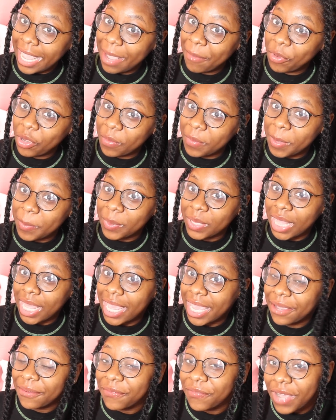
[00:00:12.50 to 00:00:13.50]
I'm gonna be
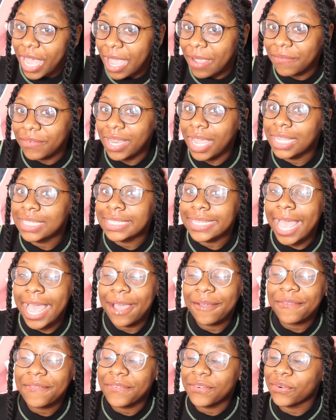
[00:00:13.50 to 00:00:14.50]
playing Five Nights
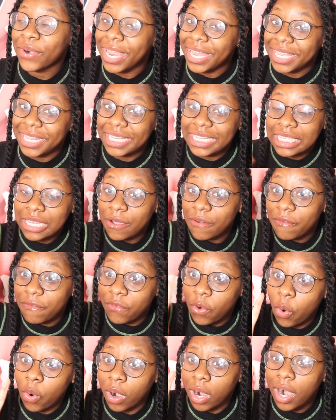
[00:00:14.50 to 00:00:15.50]
at Freddy's
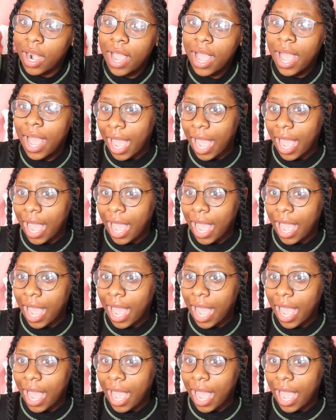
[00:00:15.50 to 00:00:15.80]
4.